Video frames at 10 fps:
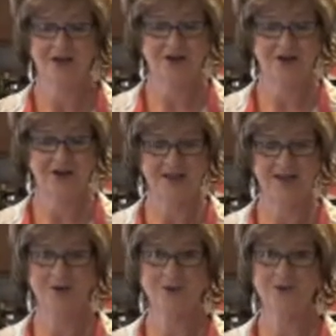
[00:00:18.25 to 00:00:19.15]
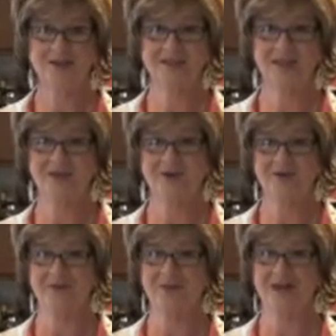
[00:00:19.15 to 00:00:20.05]
You're going to need a whole container
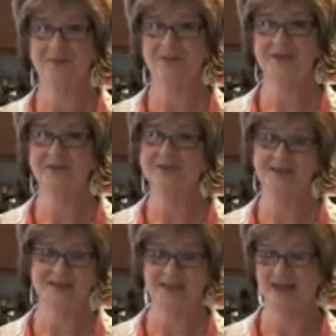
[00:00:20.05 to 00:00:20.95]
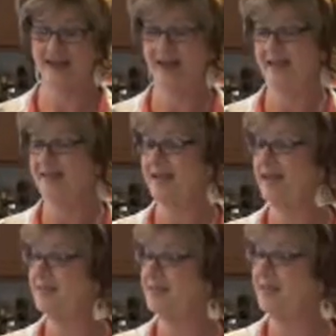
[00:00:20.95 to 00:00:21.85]
of it. I believe this is a
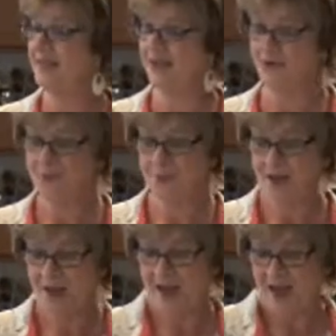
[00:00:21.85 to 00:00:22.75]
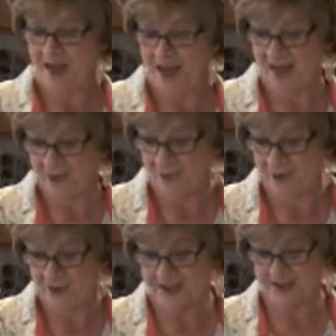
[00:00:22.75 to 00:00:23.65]
10-ounce container. And we're
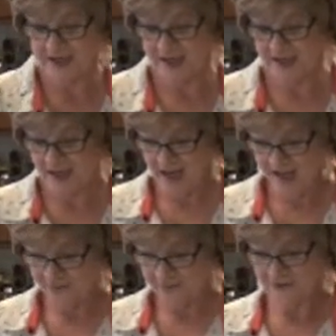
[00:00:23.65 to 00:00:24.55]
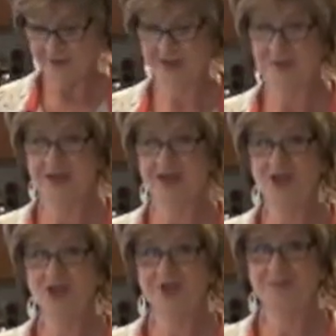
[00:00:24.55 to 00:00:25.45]
going to need frozen
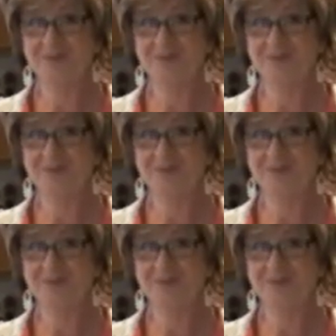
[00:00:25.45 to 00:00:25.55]
spinach,